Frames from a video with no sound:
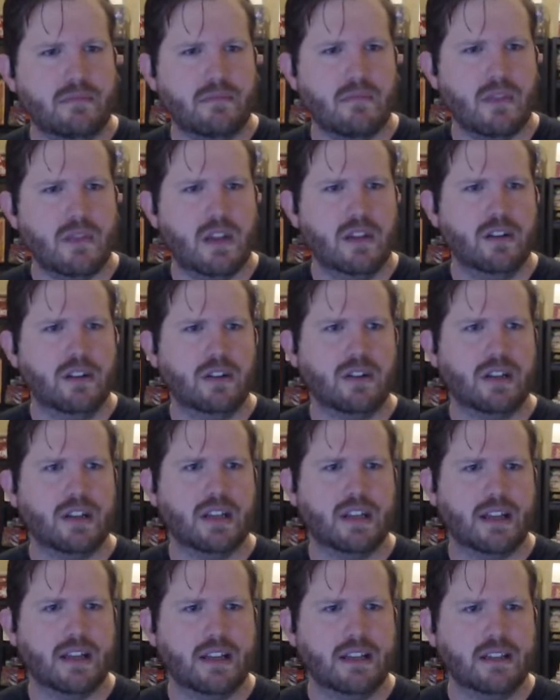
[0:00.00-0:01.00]

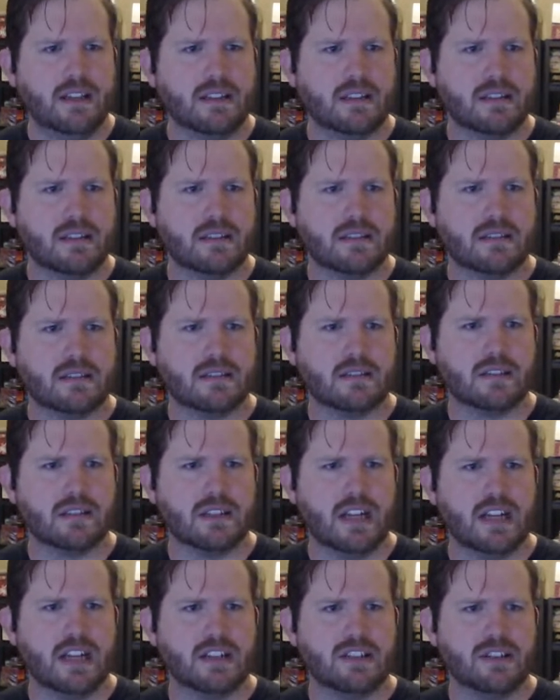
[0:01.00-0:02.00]
Okay, so
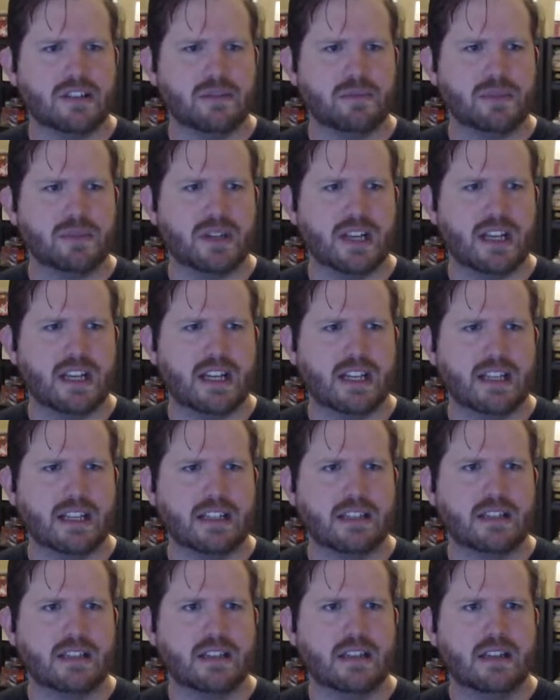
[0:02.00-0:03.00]
not too bad.
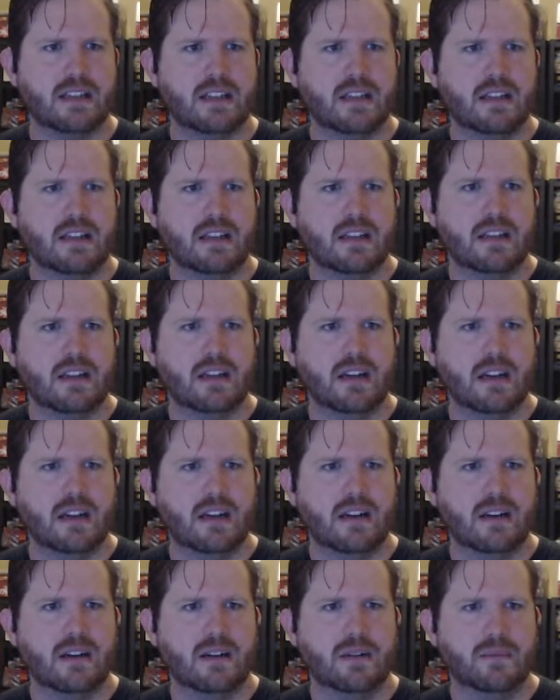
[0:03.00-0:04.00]

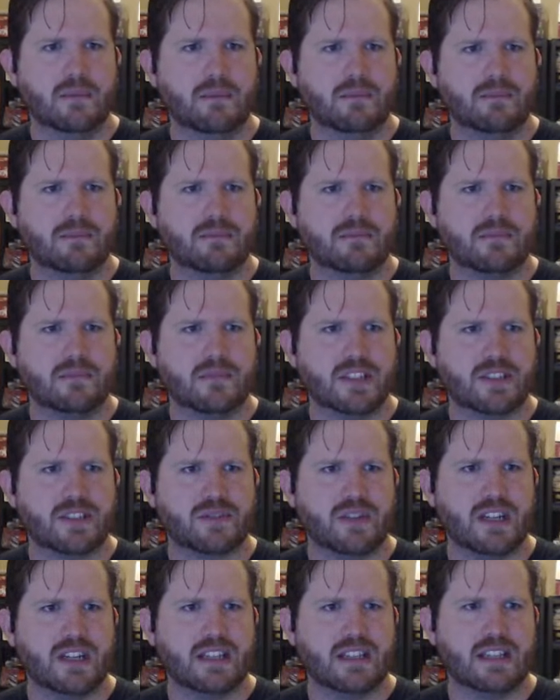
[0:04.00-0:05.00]
Let's
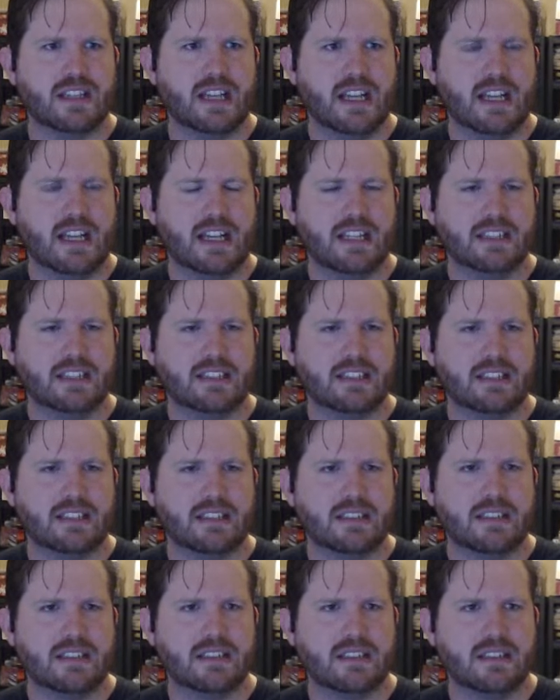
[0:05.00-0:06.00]
write
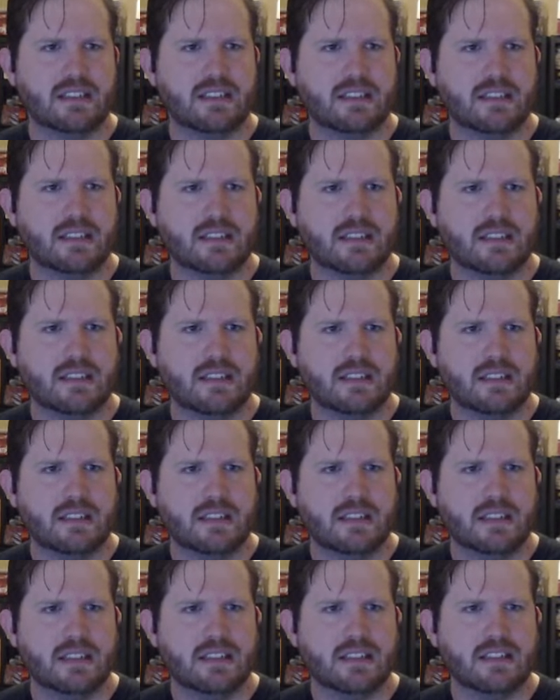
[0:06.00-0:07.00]
that.
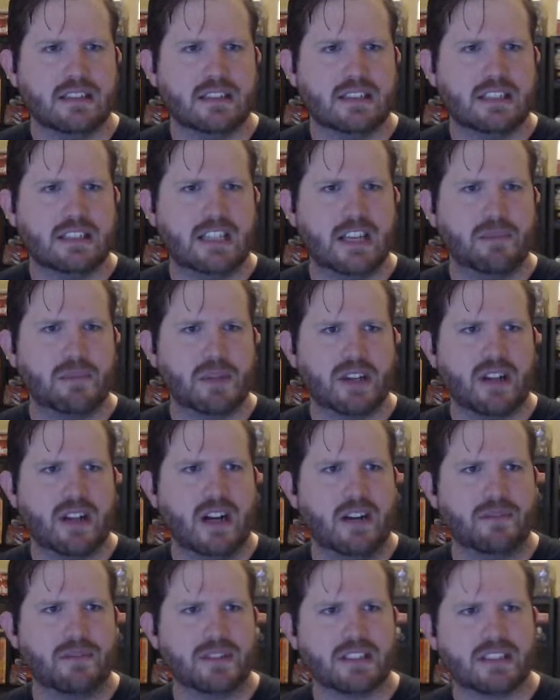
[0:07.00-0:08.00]
This gave me
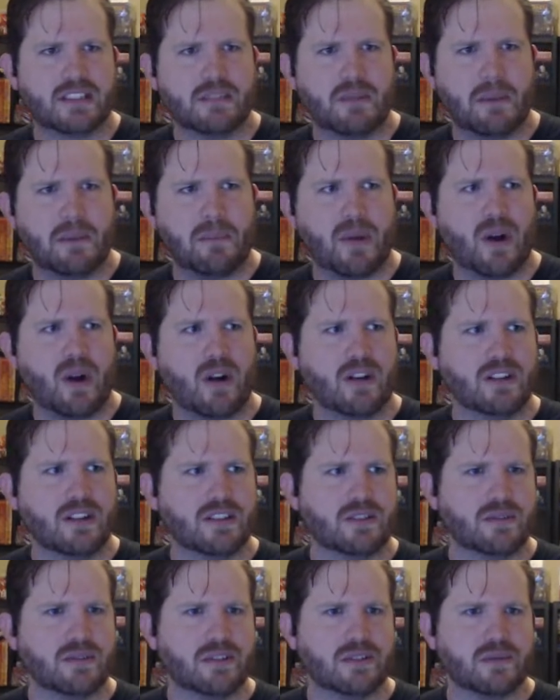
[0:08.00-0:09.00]
confidence that my
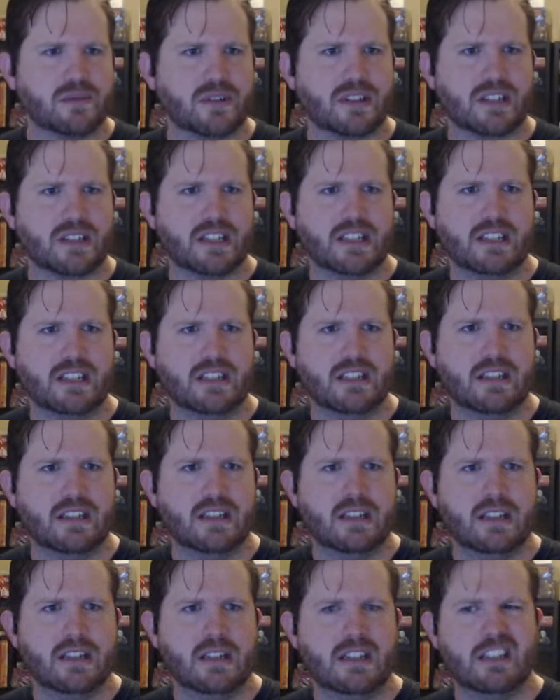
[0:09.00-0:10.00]
parse was working.
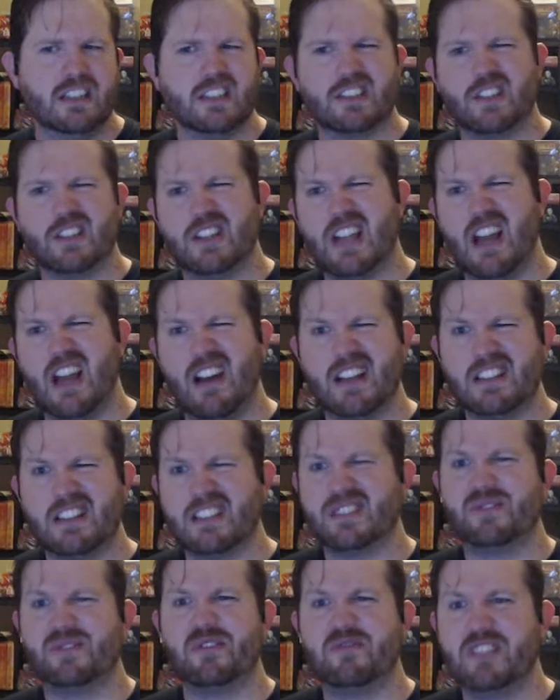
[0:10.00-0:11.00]
So now I
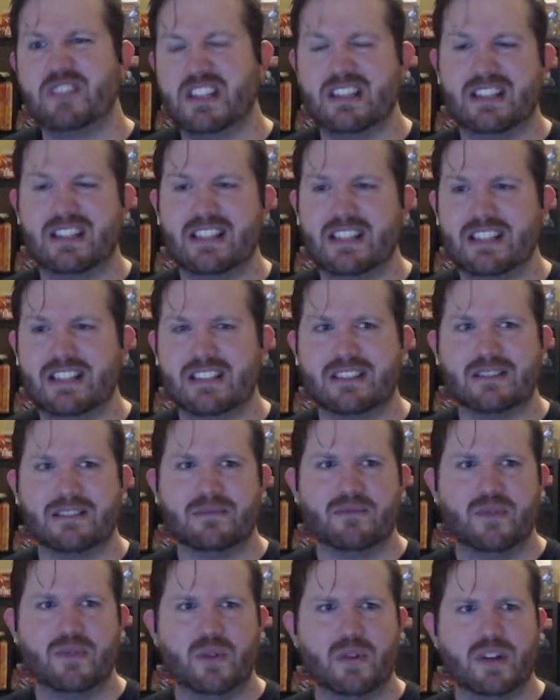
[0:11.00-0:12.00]
just sort of need these
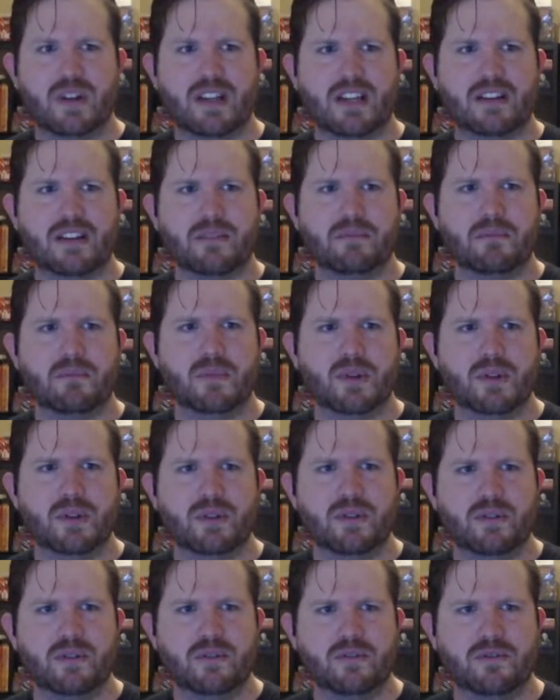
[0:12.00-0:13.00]
void
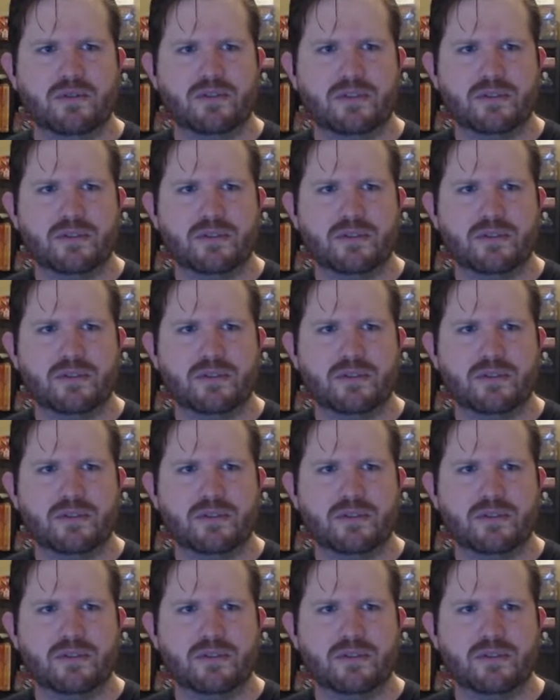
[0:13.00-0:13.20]
move